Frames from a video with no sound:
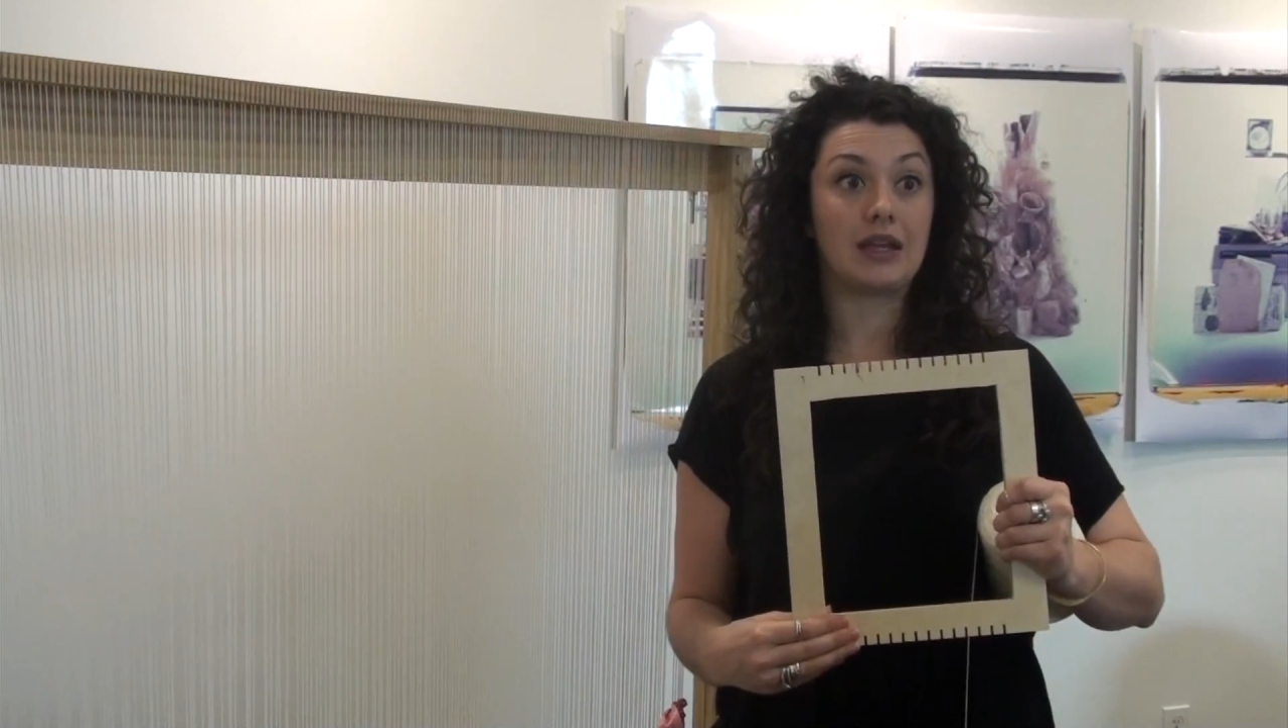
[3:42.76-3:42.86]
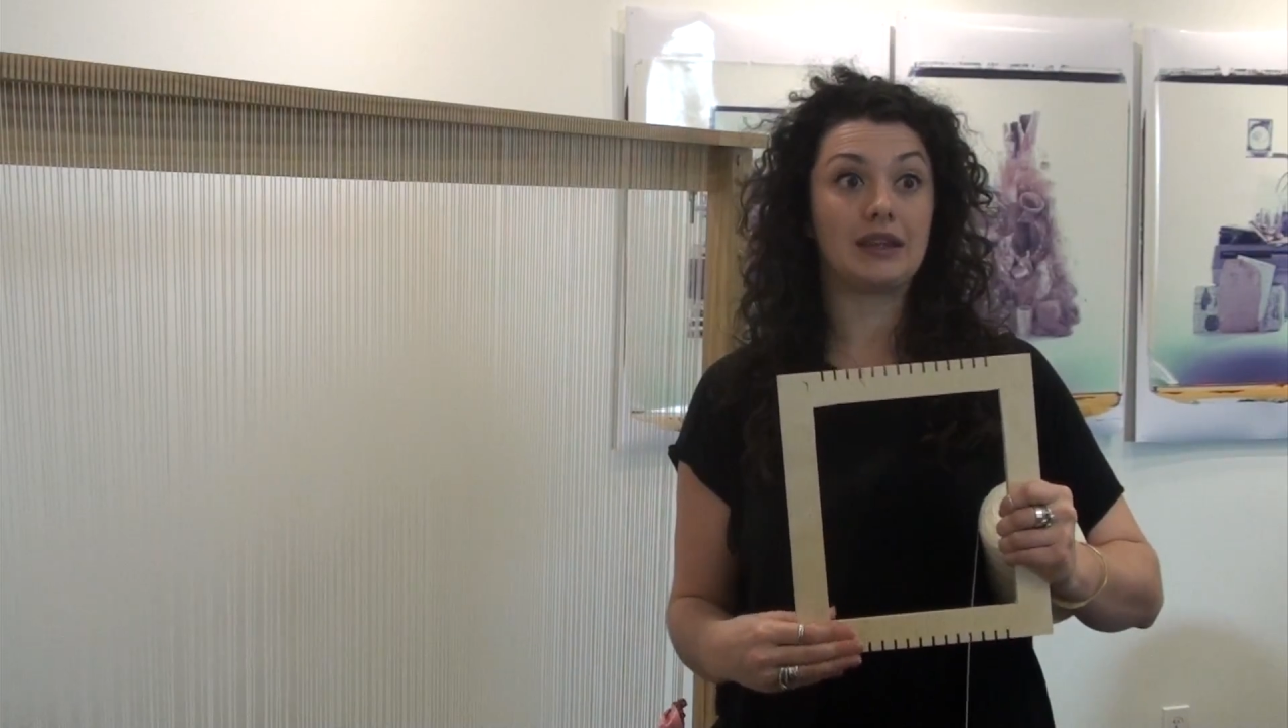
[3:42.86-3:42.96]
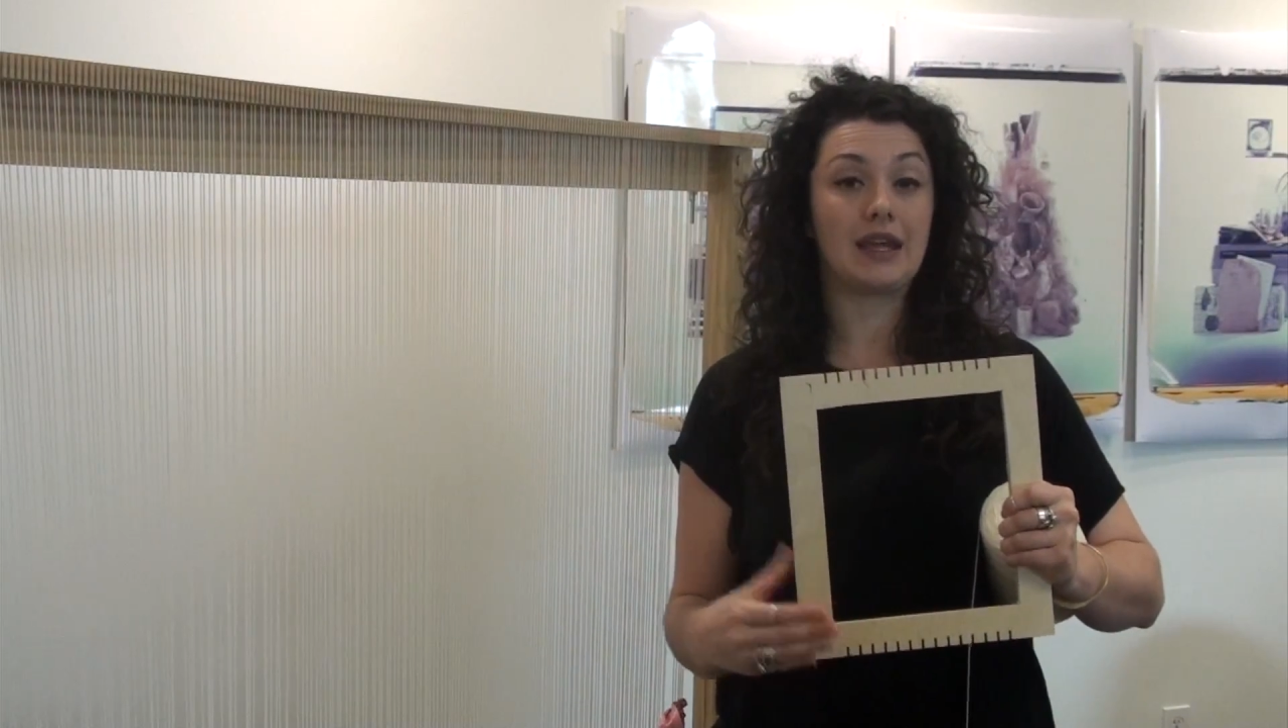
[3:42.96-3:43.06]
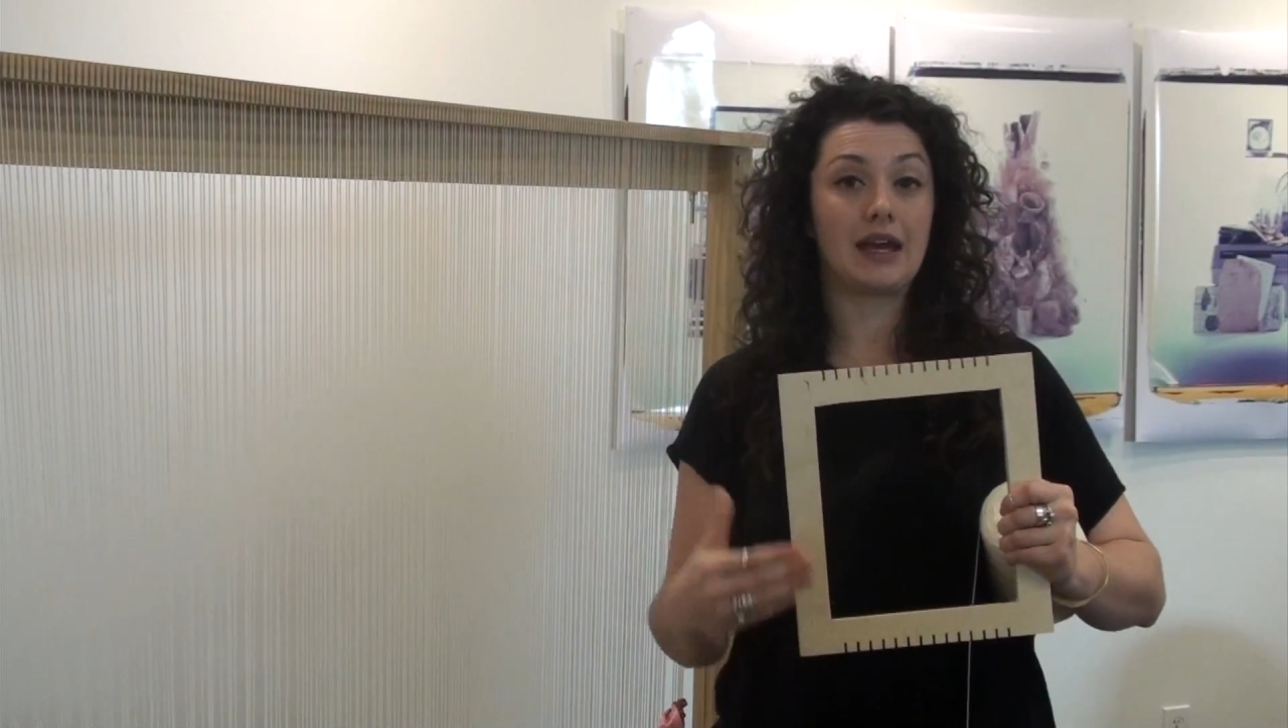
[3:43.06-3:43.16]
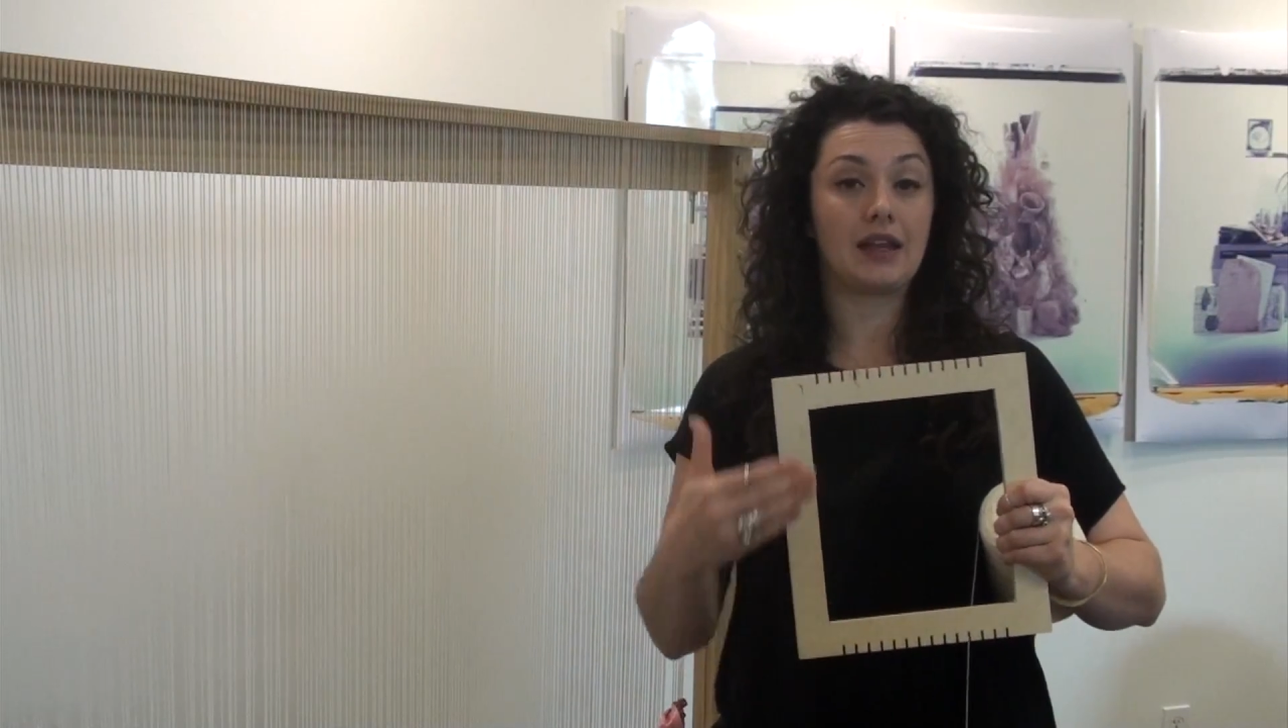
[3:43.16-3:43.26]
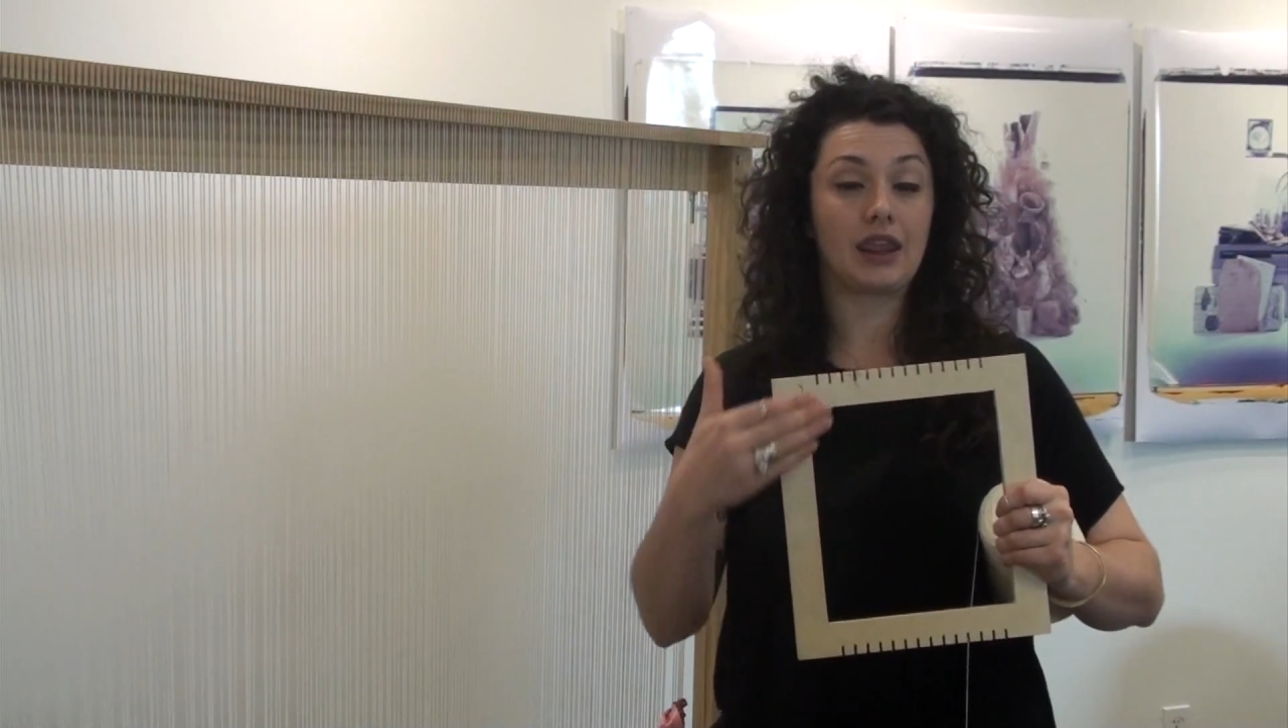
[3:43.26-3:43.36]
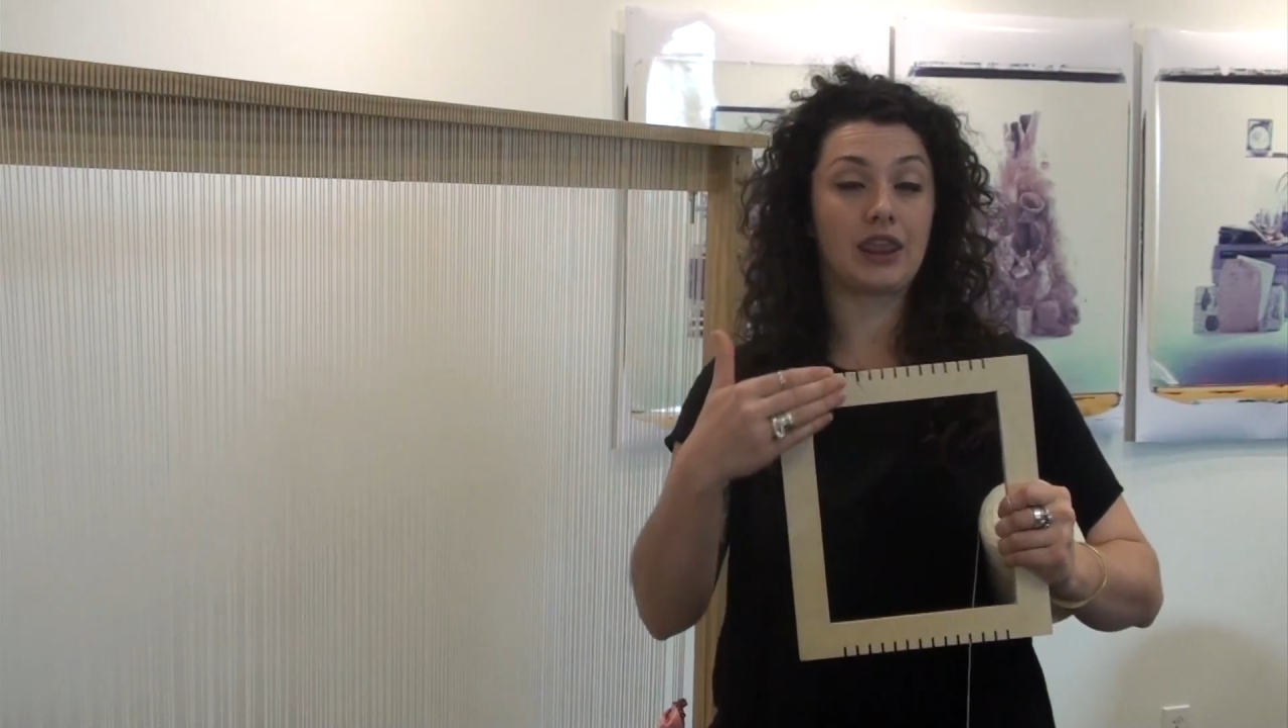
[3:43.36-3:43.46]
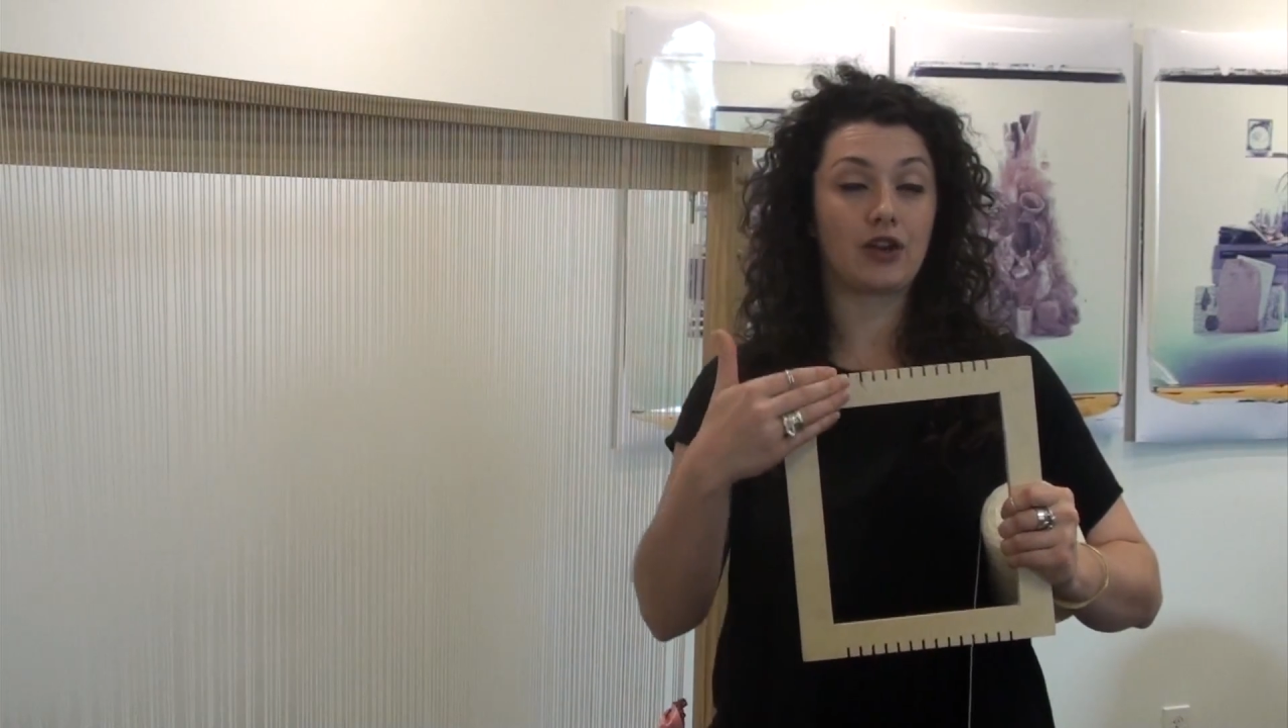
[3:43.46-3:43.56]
in that